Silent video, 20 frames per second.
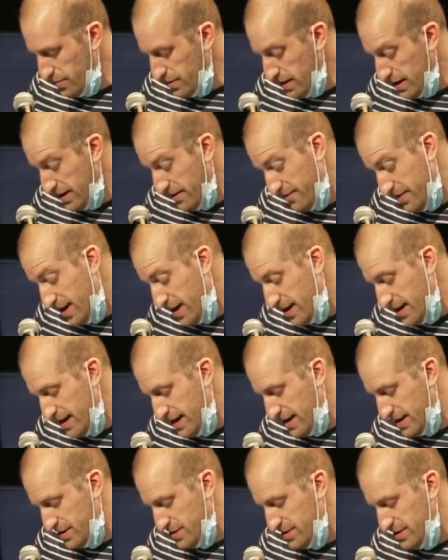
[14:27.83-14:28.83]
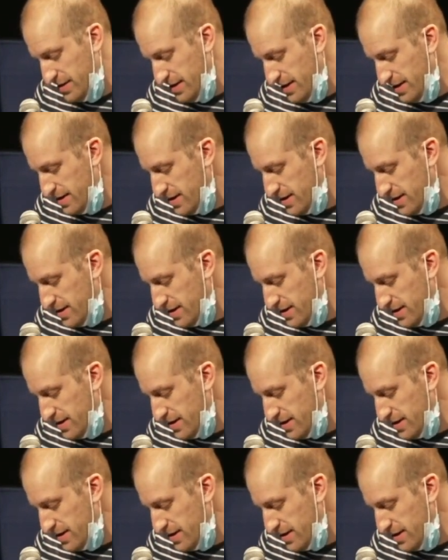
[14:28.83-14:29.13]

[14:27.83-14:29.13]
I have not, actually.